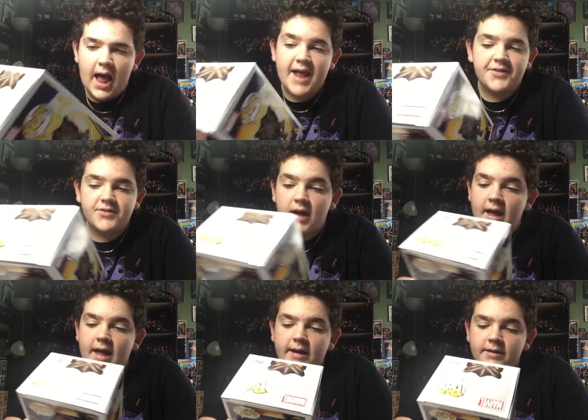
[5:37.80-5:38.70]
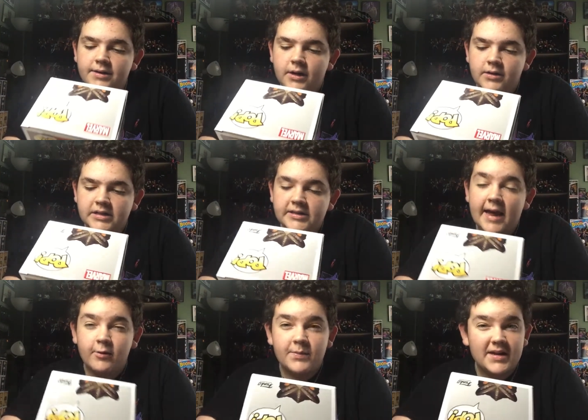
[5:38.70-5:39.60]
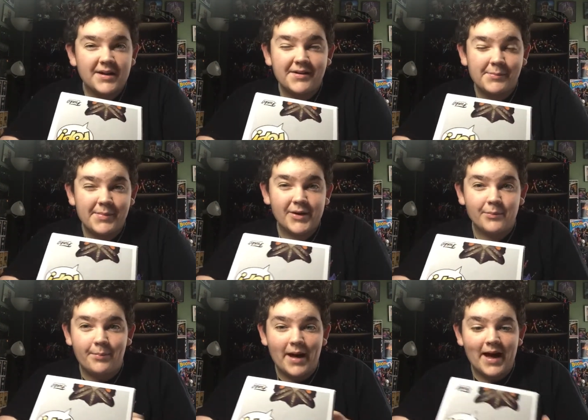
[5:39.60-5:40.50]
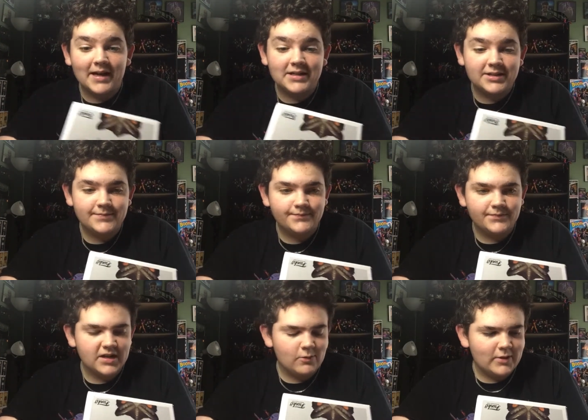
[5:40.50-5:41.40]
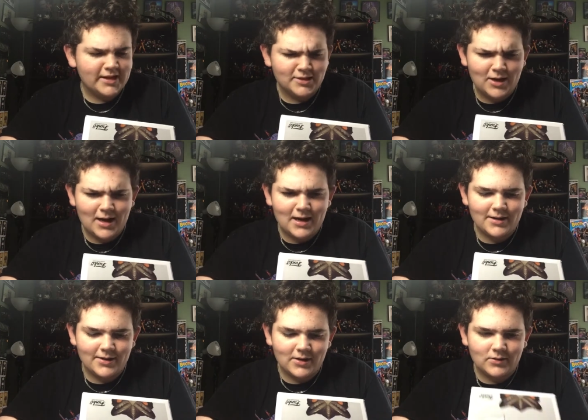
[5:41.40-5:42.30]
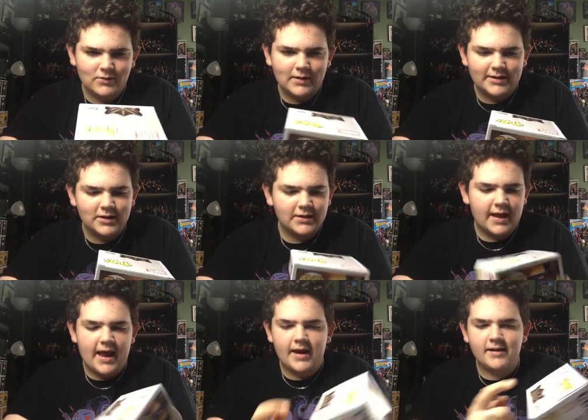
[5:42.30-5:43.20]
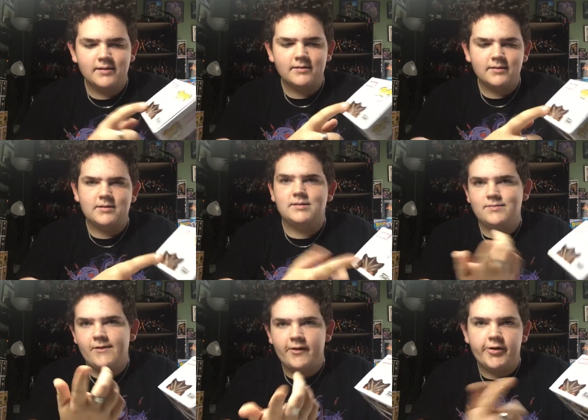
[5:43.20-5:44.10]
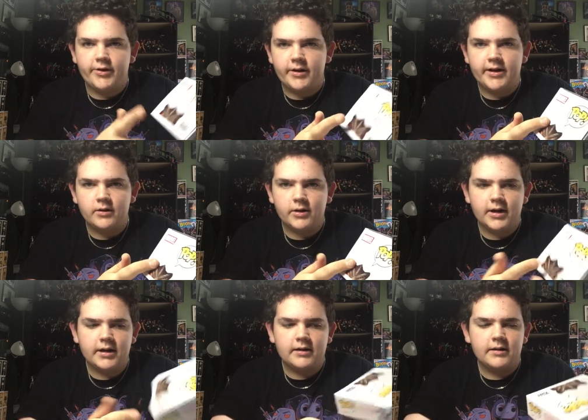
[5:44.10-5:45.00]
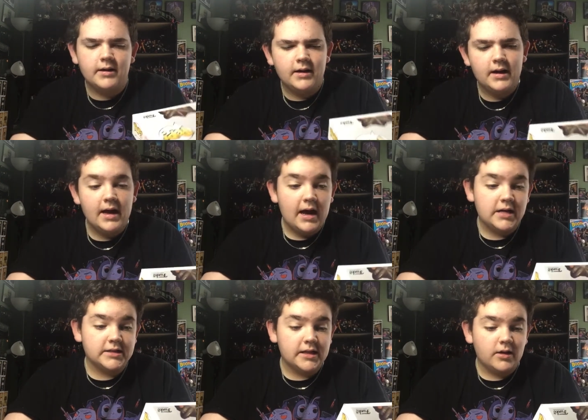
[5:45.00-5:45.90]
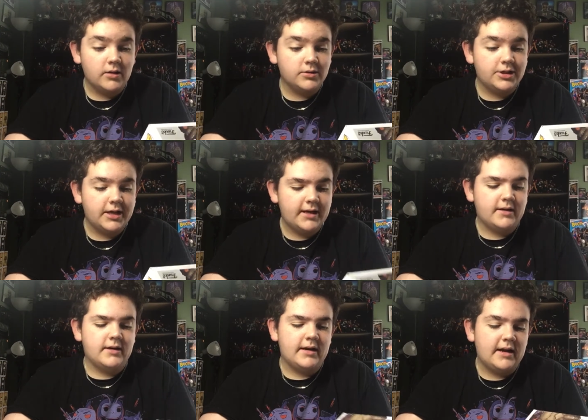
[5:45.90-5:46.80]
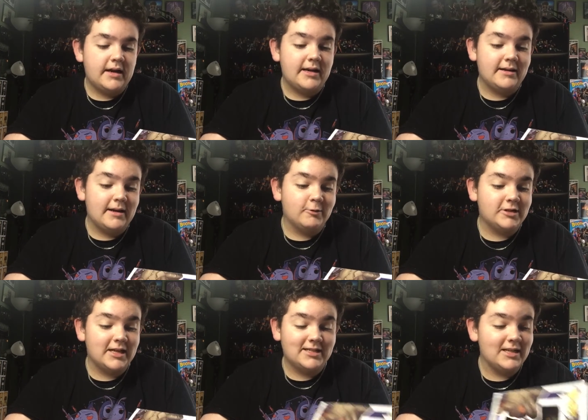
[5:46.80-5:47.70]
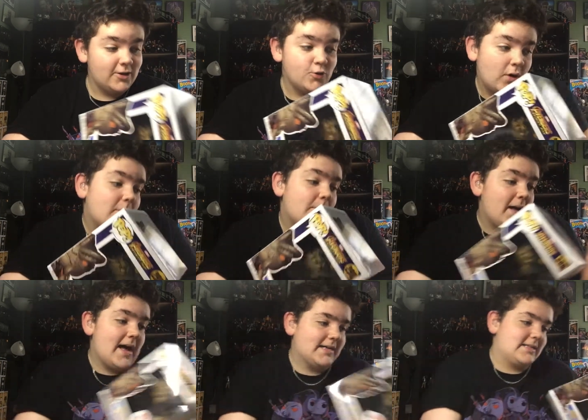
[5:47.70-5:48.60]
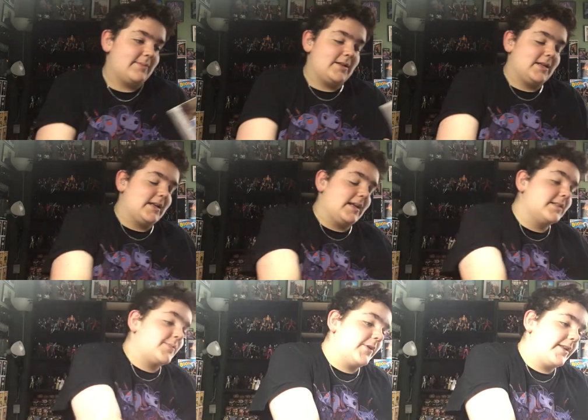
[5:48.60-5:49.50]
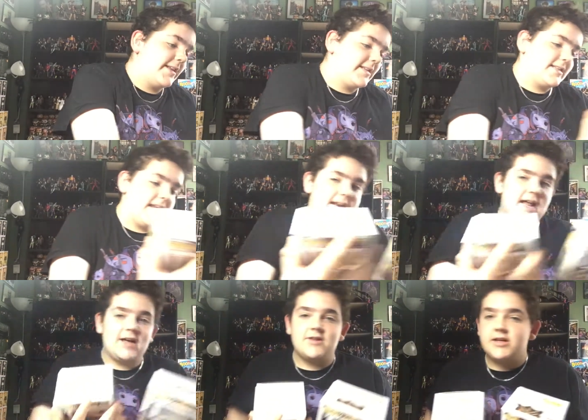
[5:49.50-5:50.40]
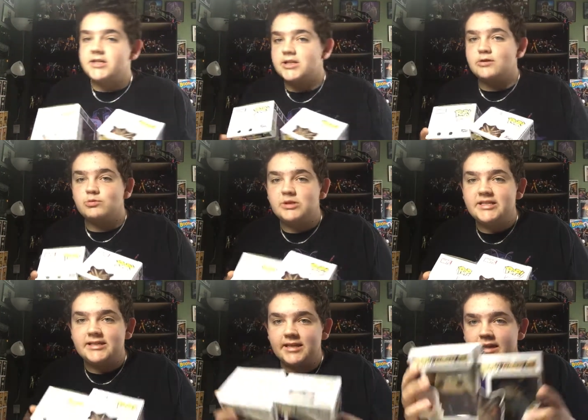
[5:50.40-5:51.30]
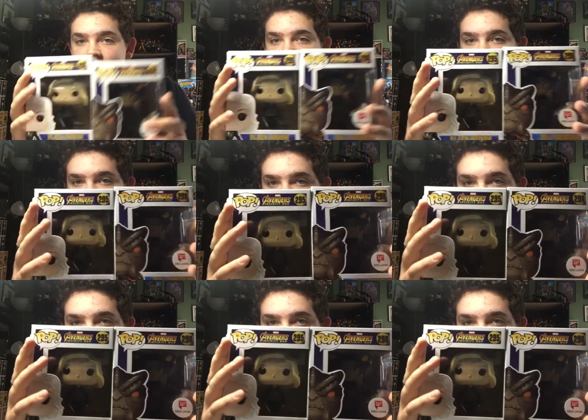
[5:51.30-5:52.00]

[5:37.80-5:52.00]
I thought, you know, this guy would be in a bigger box. When I saw, you know, I saw the head, very unique looking, and I was like, oh shit! And it was it's in a normal box. I mean, it's pretty insane how they squeezed it in here.